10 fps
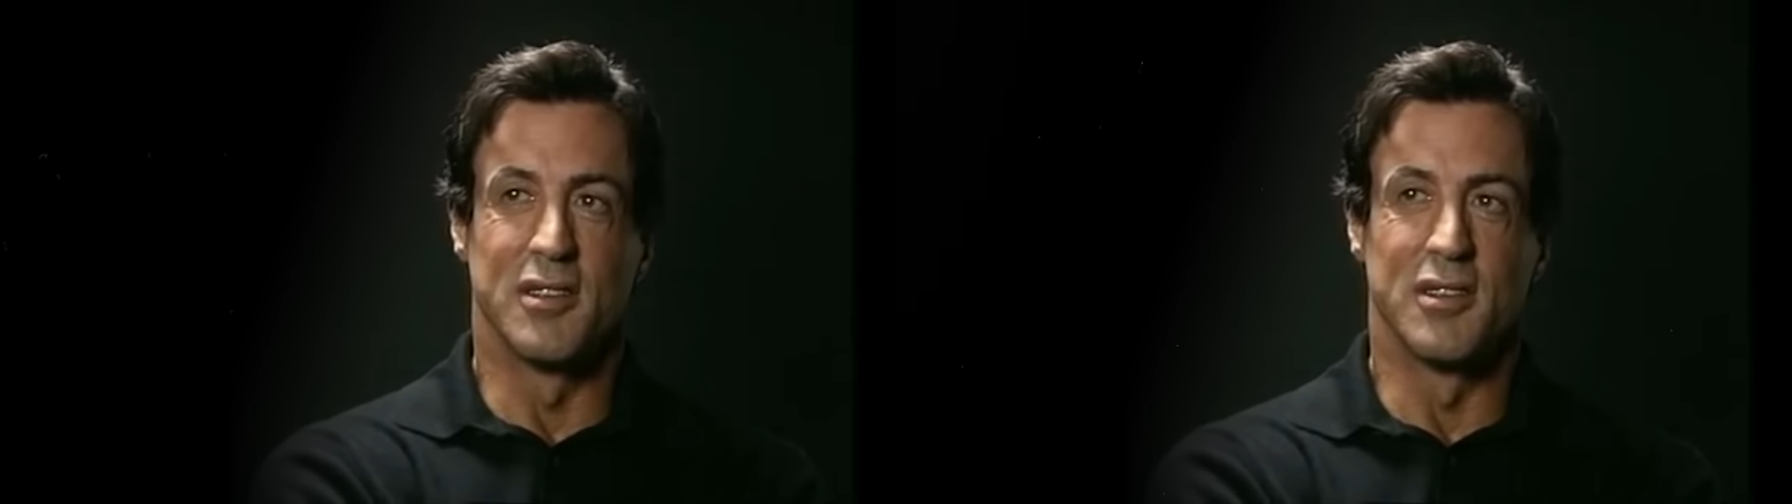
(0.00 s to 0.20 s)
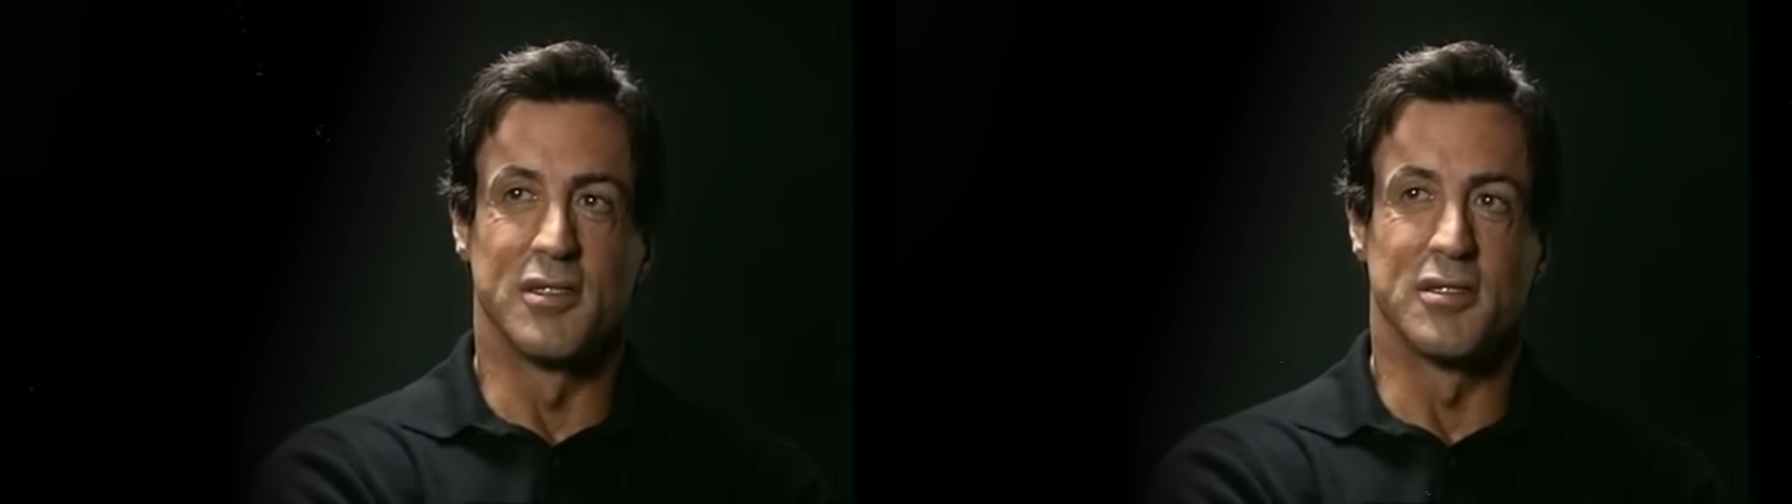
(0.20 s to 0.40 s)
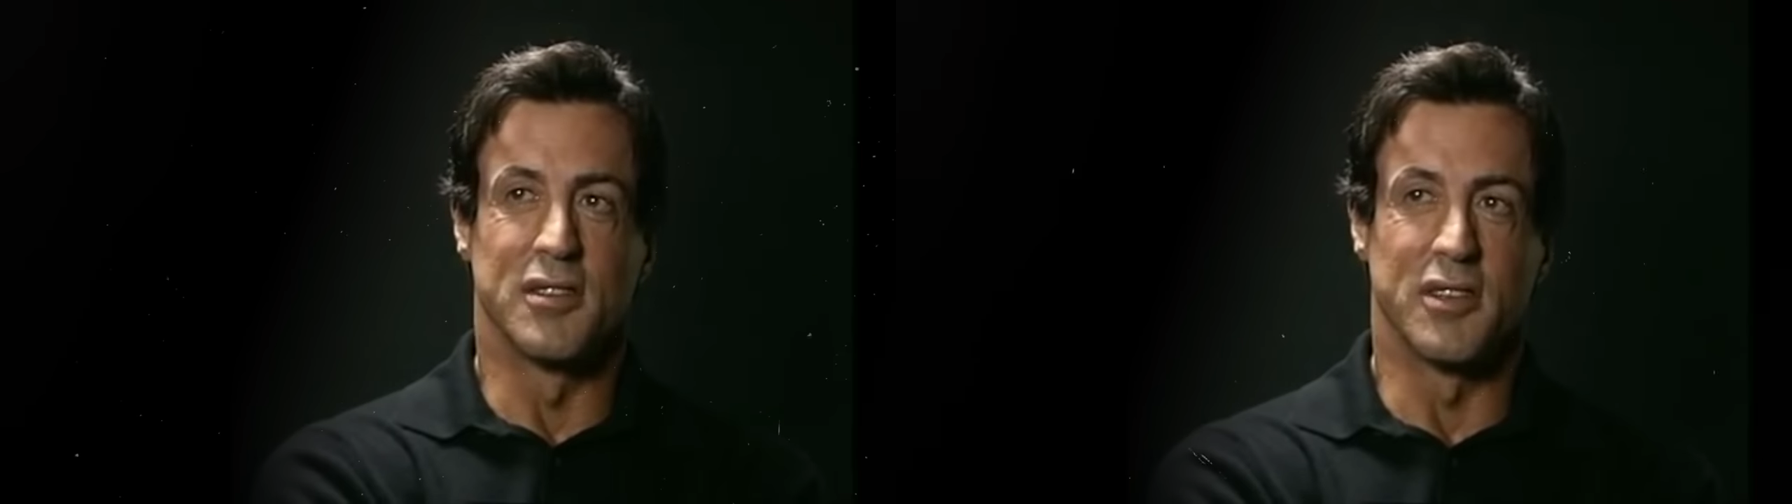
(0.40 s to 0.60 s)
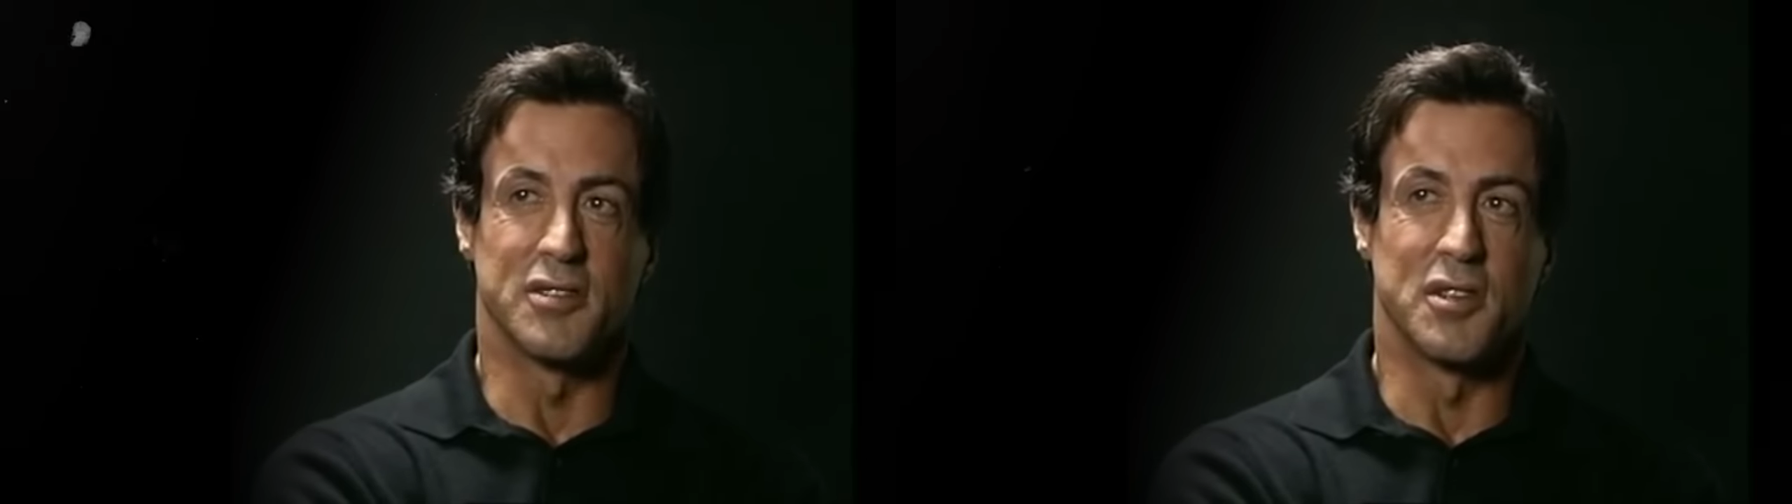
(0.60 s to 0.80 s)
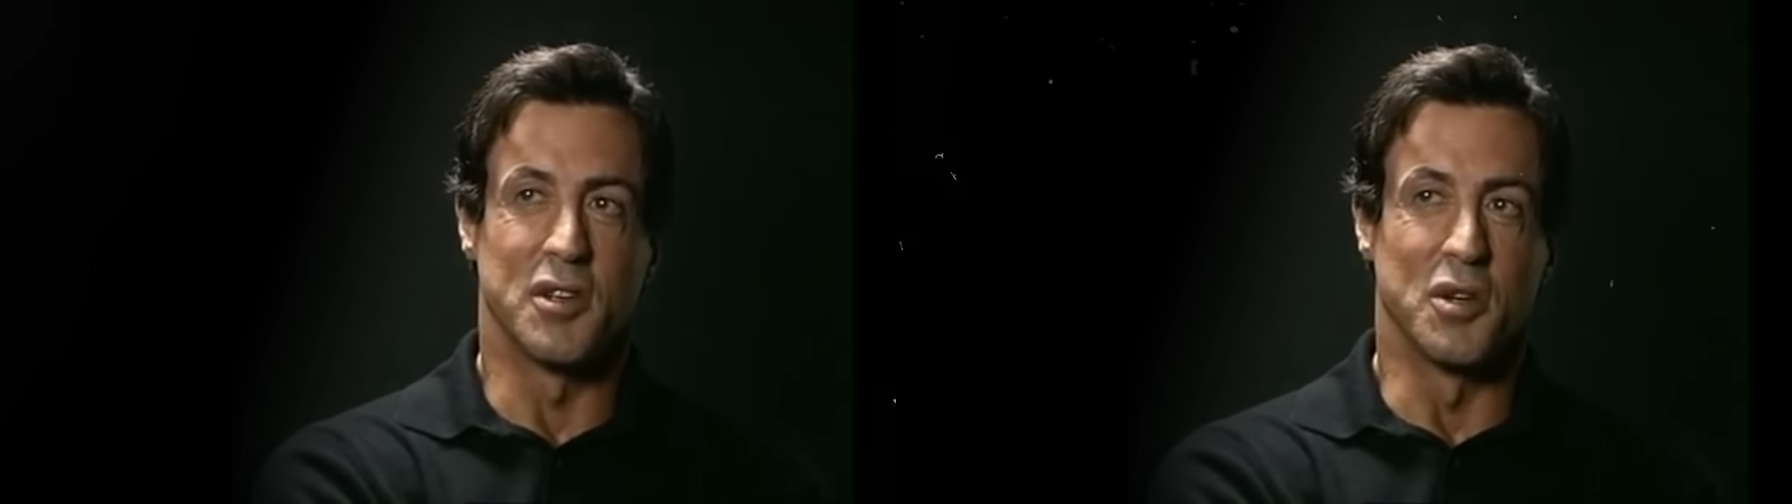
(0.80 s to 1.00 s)

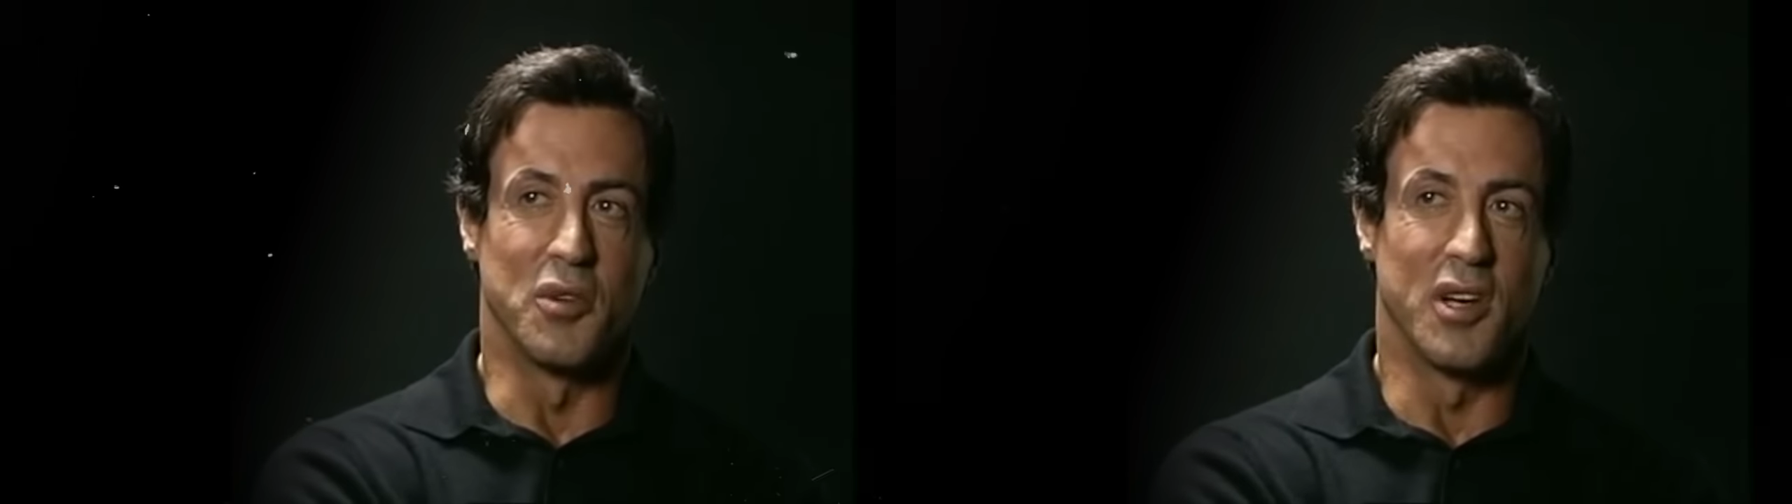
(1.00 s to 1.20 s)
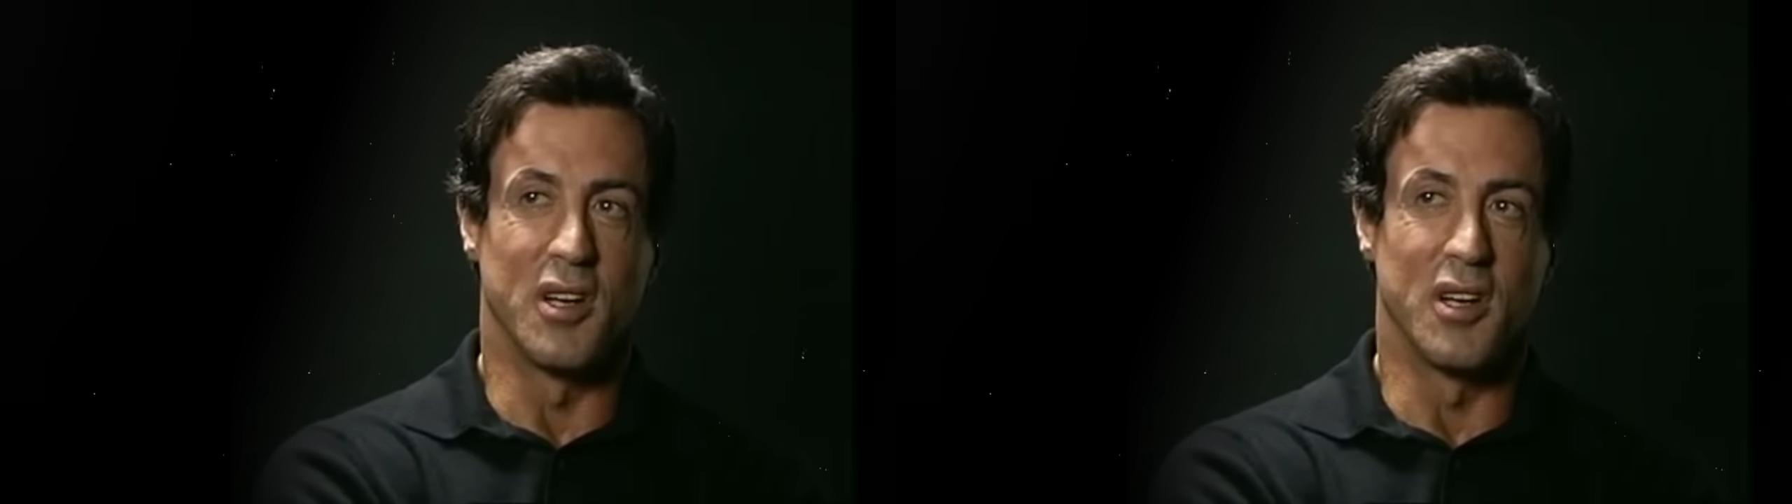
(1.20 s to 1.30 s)
Sylvester, you ready?